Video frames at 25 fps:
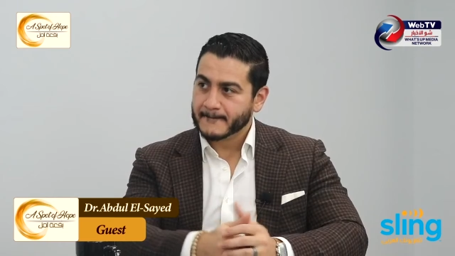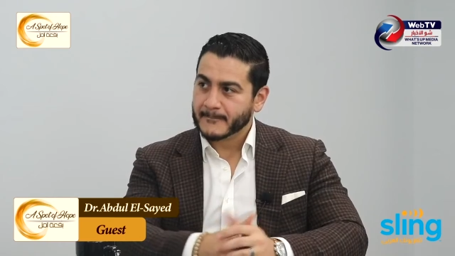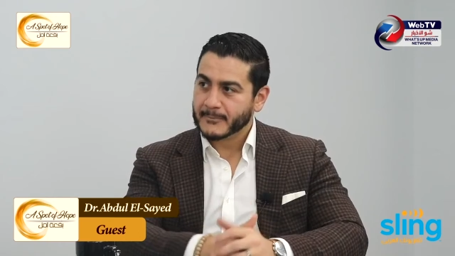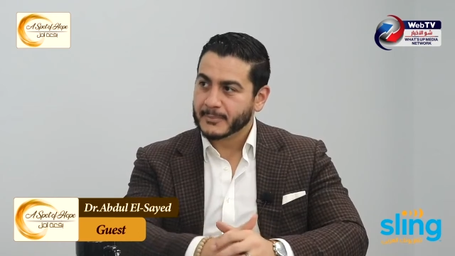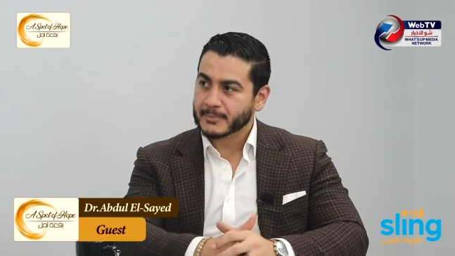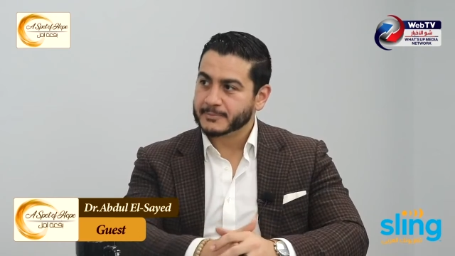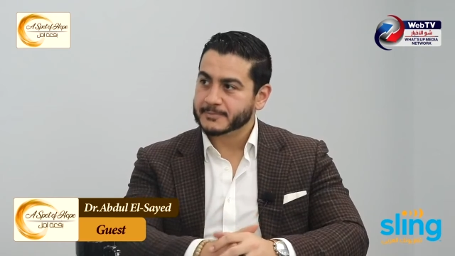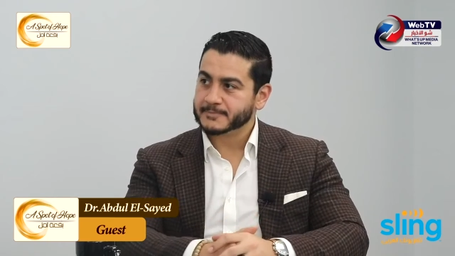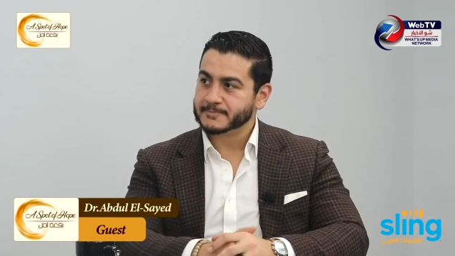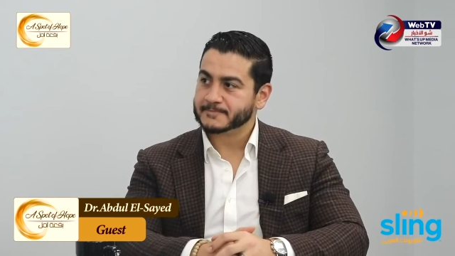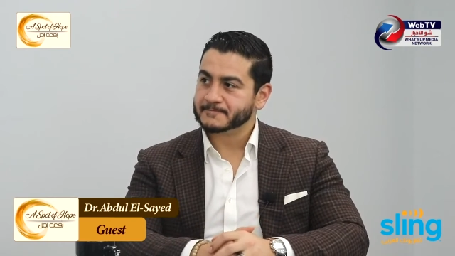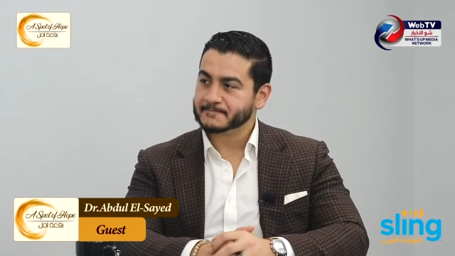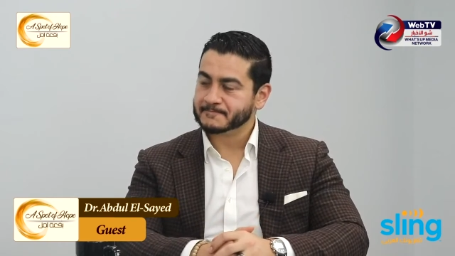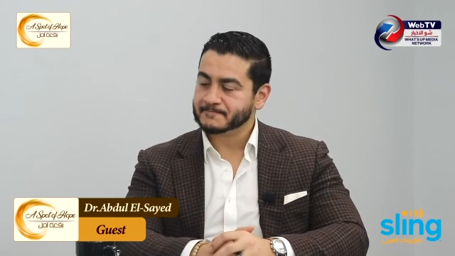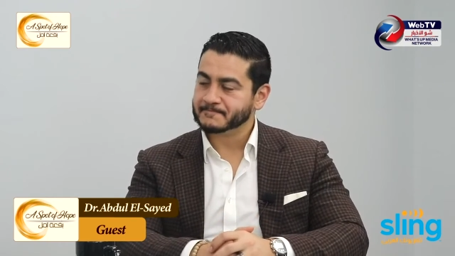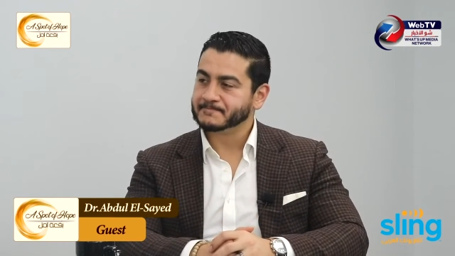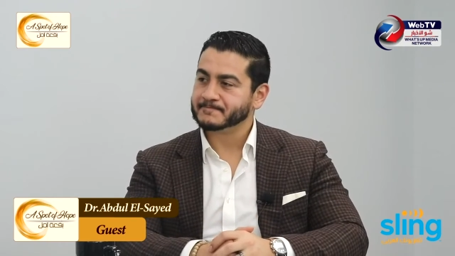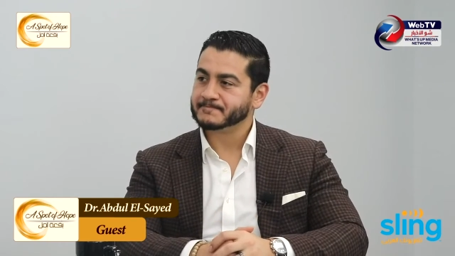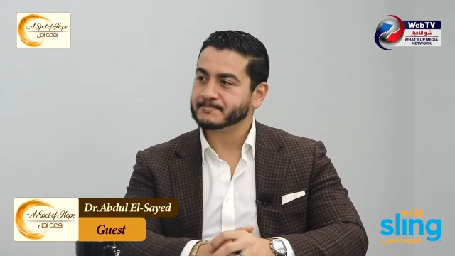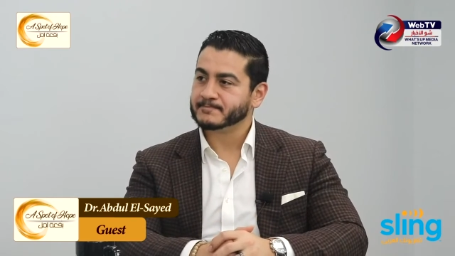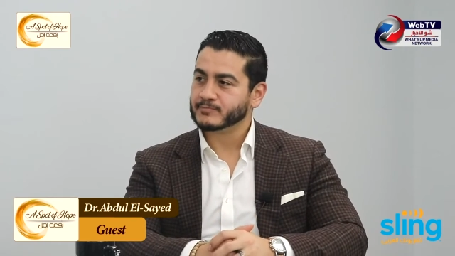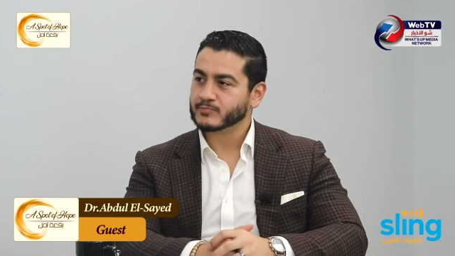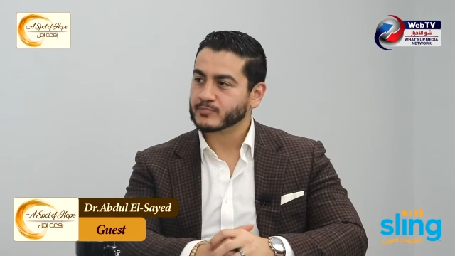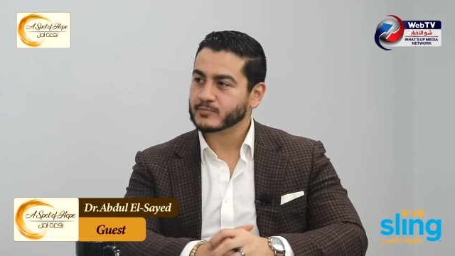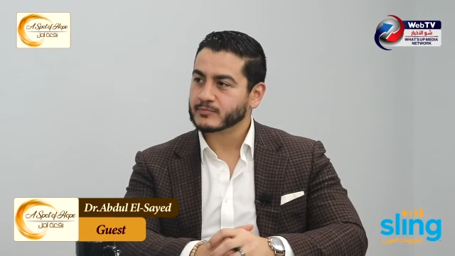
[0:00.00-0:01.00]
talk
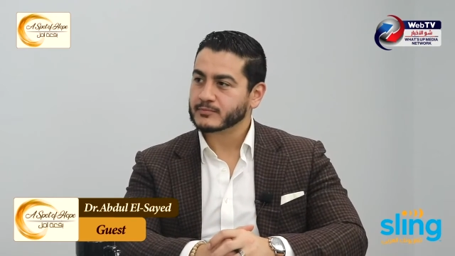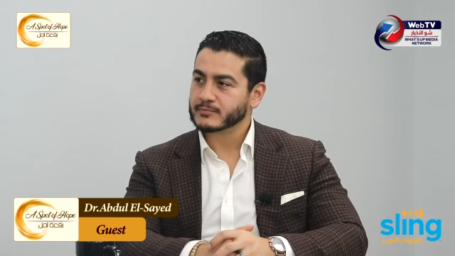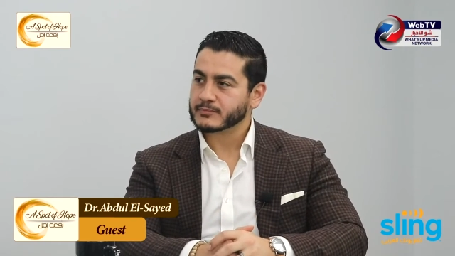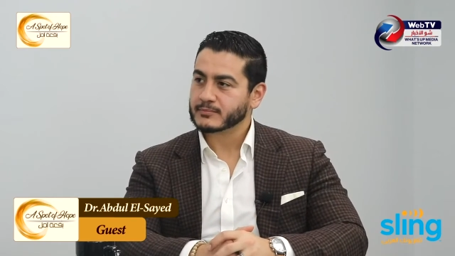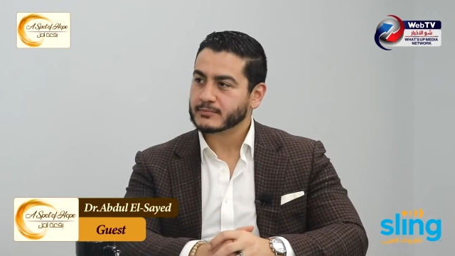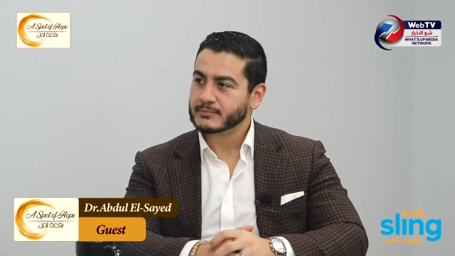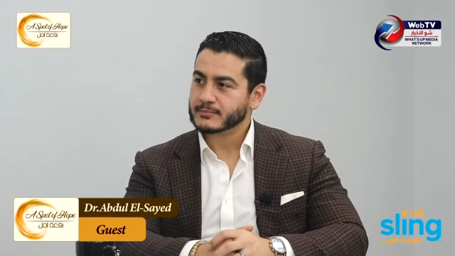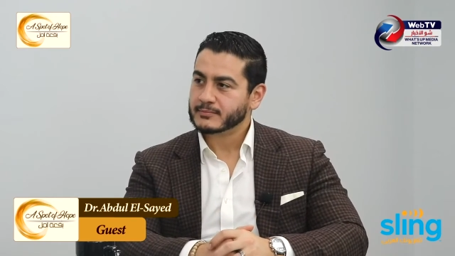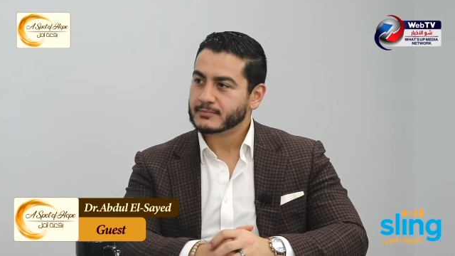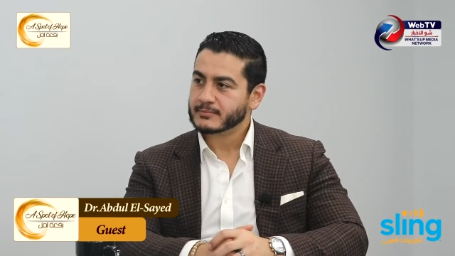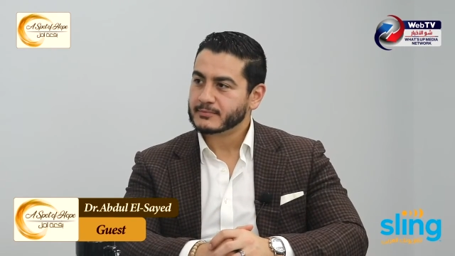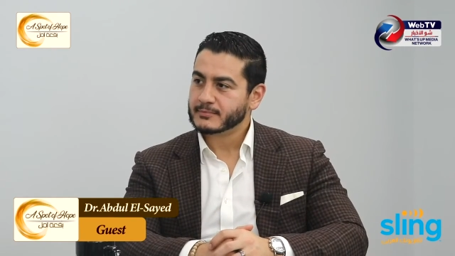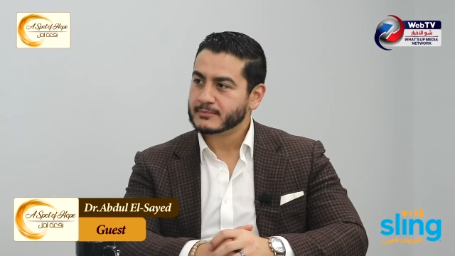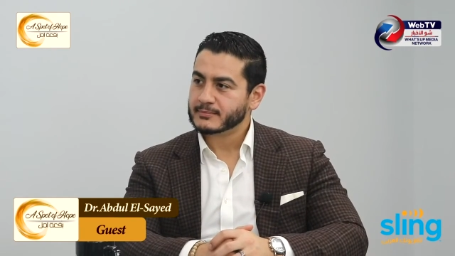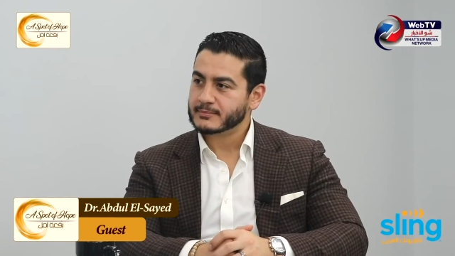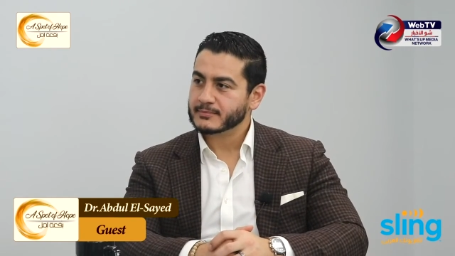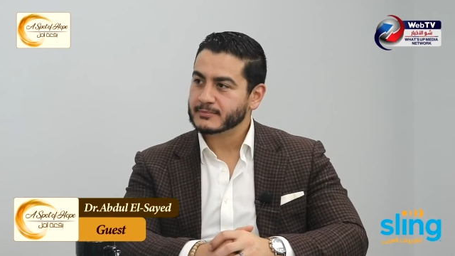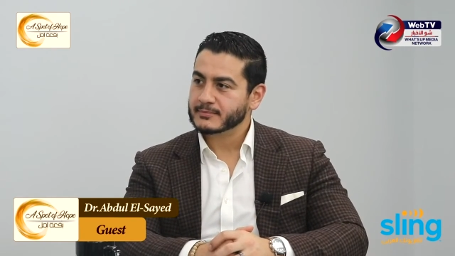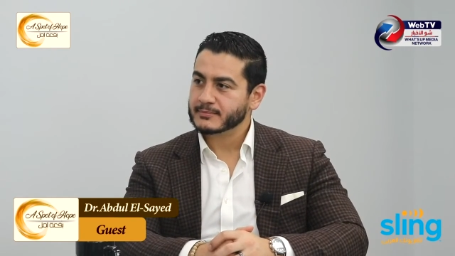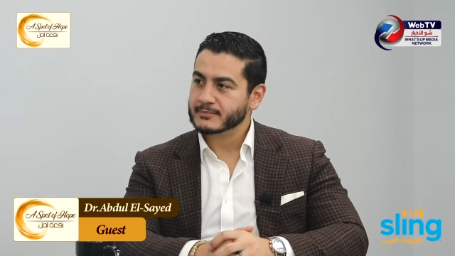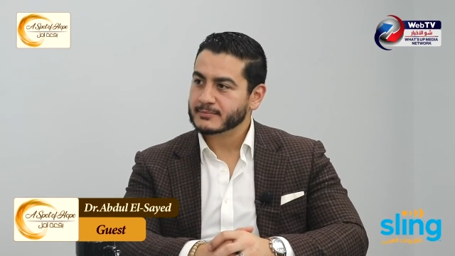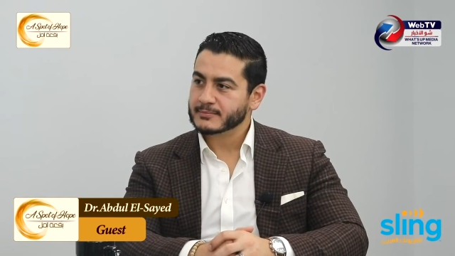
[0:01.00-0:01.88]
and many other